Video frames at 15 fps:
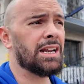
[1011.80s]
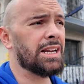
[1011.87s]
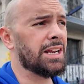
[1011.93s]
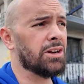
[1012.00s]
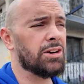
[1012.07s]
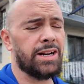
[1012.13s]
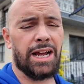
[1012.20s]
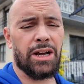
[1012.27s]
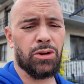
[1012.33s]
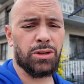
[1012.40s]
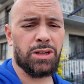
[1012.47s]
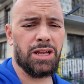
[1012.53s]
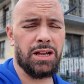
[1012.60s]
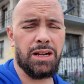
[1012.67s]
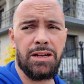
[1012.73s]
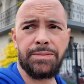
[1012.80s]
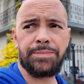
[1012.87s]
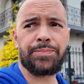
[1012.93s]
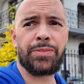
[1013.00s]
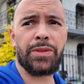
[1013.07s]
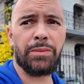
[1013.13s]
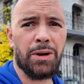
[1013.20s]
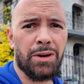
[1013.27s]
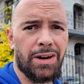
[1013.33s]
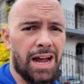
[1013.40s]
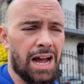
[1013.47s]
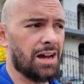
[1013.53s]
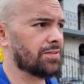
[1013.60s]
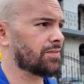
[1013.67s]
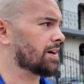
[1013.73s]
near Negotin, about a
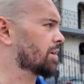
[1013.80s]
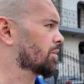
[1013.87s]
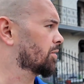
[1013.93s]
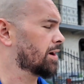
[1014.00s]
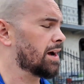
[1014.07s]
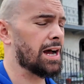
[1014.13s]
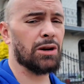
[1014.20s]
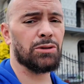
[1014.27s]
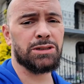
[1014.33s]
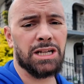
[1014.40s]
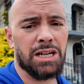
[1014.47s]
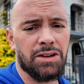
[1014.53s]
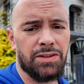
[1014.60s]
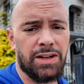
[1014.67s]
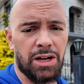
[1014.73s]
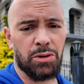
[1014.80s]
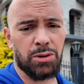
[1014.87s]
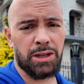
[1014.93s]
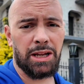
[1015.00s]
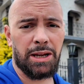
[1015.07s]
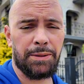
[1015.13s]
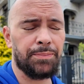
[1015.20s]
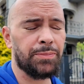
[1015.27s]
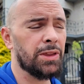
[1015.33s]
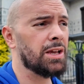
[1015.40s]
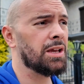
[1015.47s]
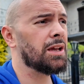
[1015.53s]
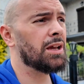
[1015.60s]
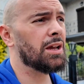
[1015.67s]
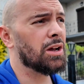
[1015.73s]
half hour outside of Negotin,
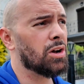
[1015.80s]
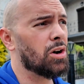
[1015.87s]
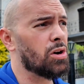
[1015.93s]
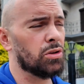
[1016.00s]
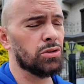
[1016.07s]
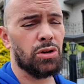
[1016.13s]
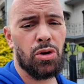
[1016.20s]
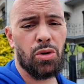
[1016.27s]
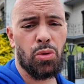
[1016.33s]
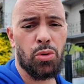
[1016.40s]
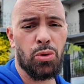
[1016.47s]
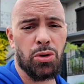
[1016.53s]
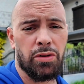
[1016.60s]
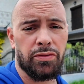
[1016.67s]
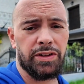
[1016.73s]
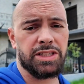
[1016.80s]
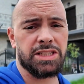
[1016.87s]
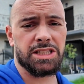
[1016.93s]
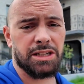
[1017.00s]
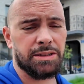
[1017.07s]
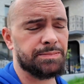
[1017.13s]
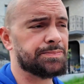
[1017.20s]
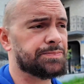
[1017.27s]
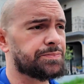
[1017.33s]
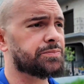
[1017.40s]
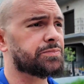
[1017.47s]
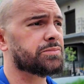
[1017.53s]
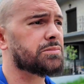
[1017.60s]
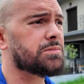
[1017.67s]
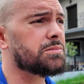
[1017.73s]
called Urovica.
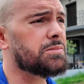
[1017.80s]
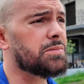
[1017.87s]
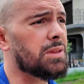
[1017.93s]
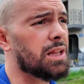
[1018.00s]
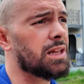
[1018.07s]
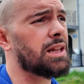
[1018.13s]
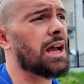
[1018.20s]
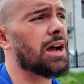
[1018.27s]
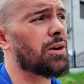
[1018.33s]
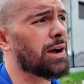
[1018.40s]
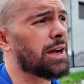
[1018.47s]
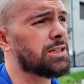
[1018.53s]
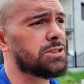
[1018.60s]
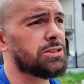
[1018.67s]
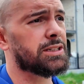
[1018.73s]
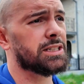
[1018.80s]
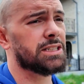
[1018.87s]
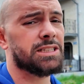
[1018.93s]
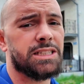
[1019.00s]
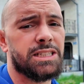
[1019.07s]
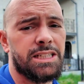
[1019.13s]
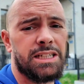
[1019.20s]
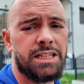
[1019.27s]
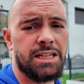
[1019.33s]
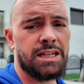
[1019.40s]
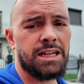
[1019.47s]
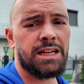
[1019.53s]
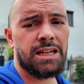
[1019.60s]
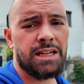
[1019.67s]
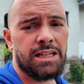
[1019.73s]
Now, as you can see,
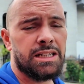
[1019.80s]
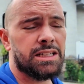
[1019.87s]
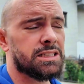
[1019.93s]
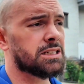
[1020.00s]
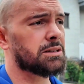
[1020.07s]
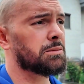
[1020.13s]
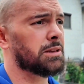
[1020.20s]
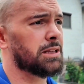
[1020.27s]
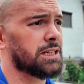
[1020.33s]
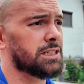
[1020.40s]
some of